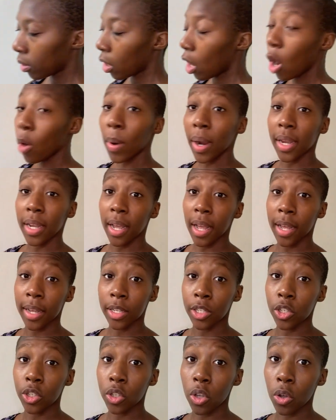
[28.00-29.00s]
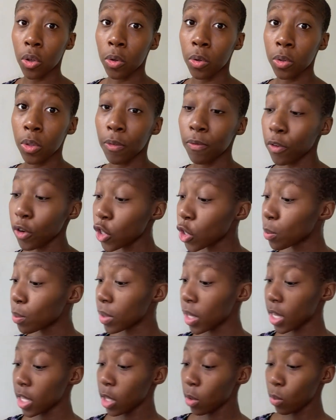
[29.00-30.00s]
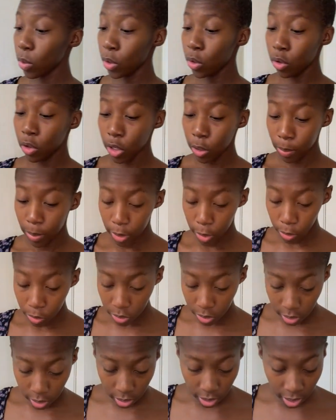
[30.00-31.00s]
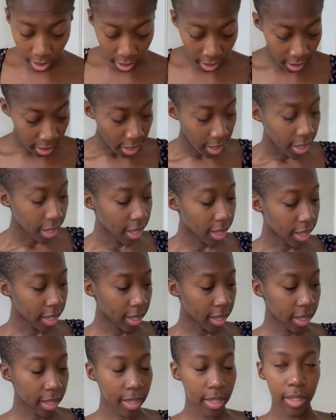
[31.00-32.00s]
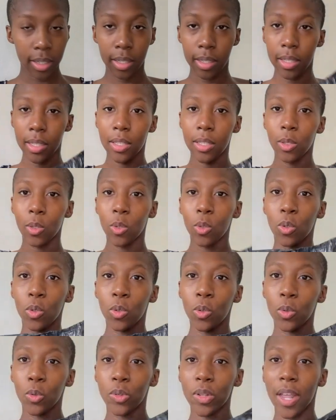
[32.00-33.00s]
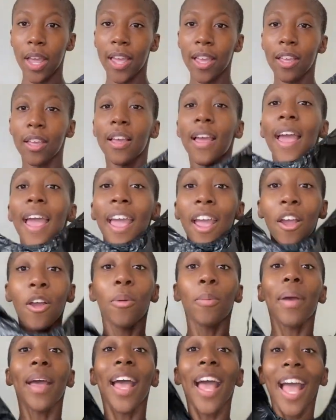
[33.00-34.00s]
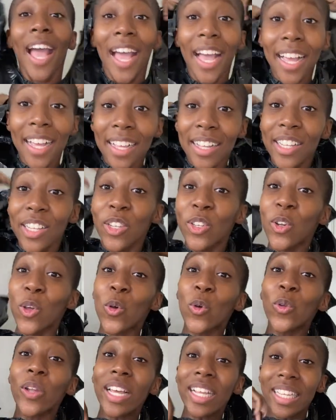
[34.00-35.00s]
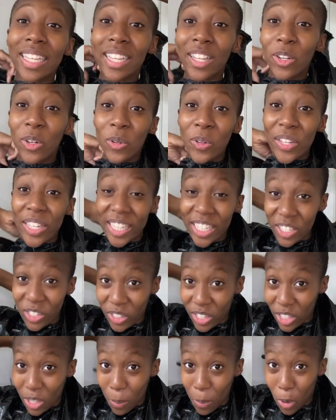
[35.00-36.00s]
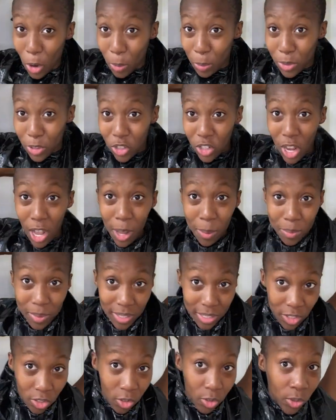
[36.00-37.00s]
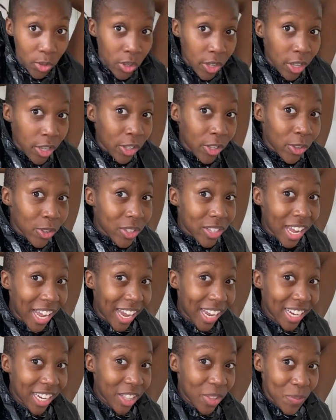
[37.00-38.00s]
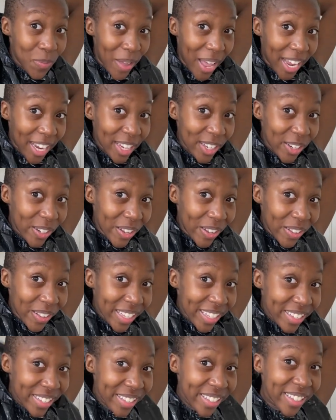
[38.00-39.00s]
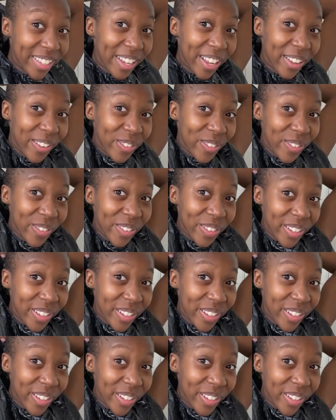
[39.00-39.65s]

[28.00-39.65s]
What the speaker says: Alright guys, so the first thing that we're going to be using today is this little like hair bag, you know, like the little, you see at the barber shops and you tighten the back and all that stuff.